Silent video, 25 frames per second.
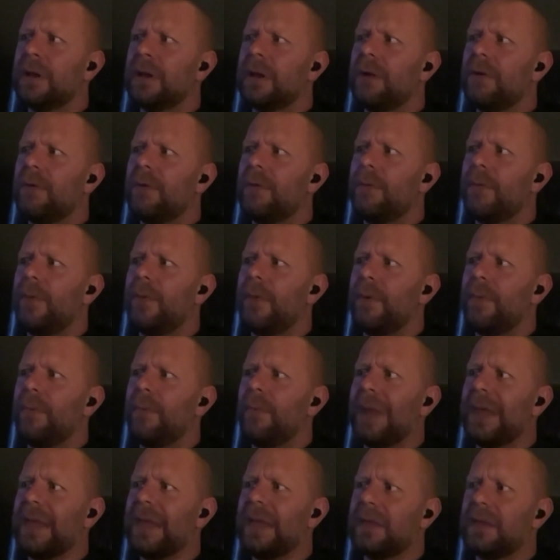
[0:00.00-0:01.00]

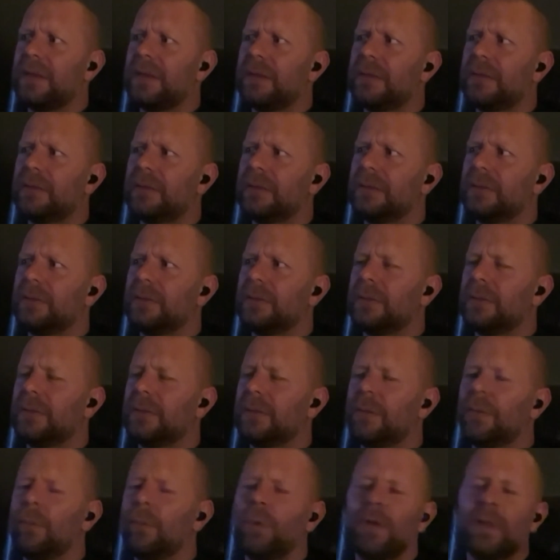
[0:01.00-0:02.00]

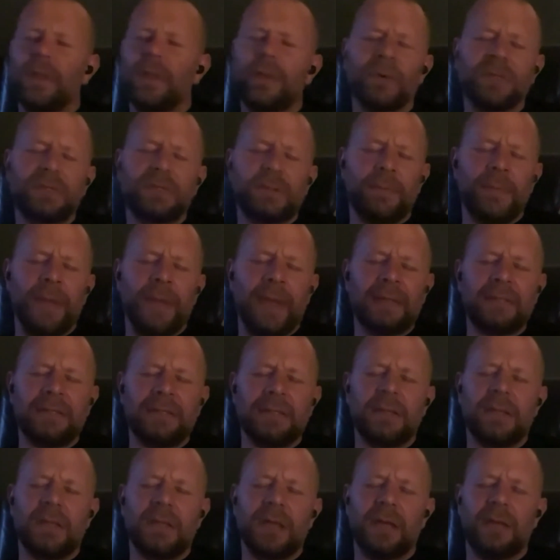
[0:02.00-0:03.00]
one of the most
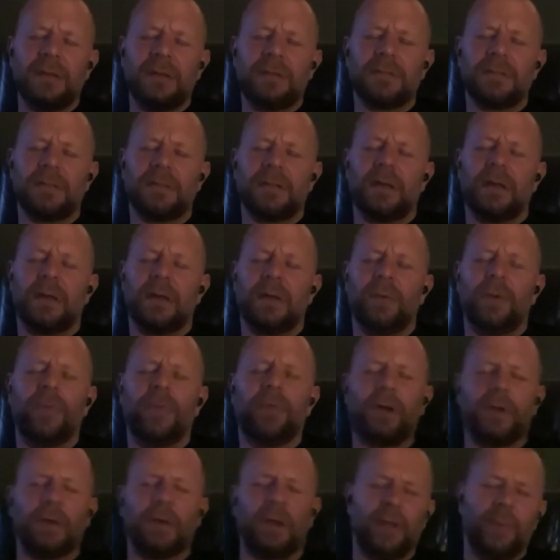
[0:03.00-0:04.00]
amazing things that, and
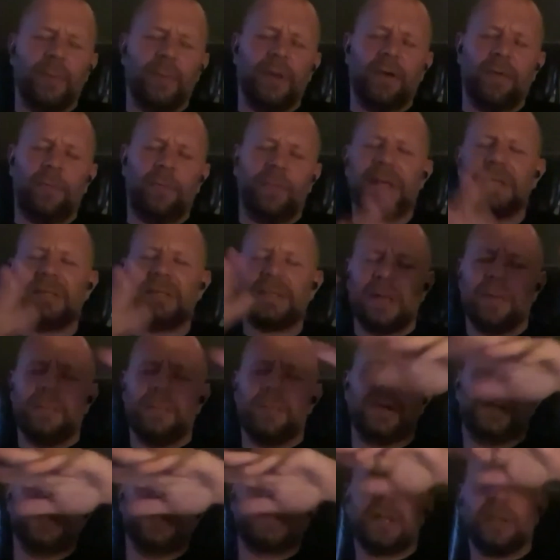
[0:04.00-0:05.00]
we've gone a little bit off pace here,
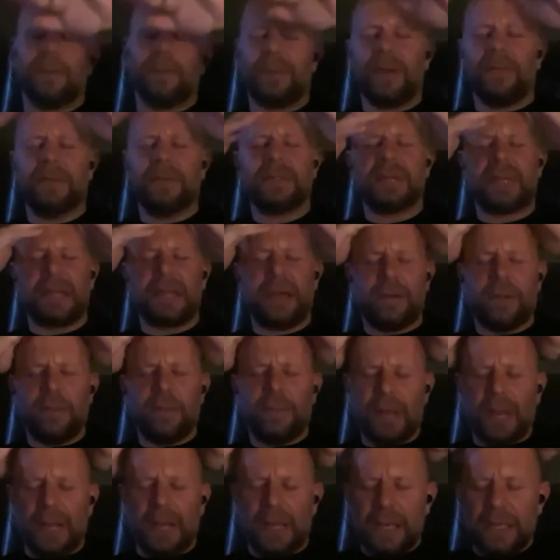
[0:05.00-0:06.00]
but it's still about this
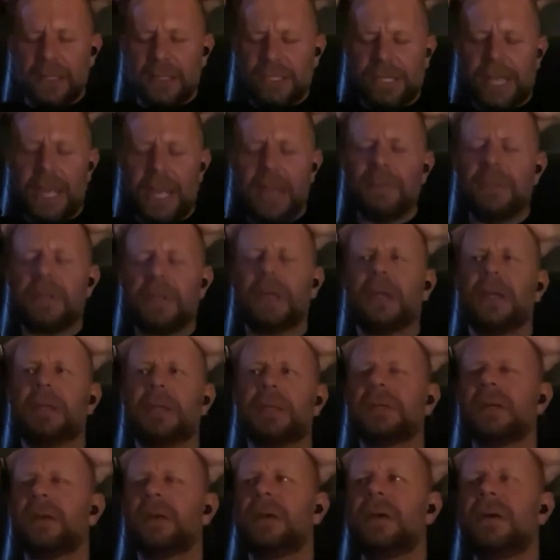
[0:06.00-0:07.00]
accountability and shame thing,
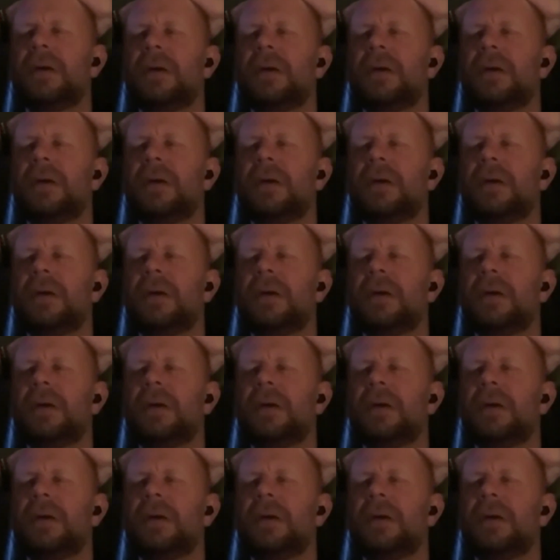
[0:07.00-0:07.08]
is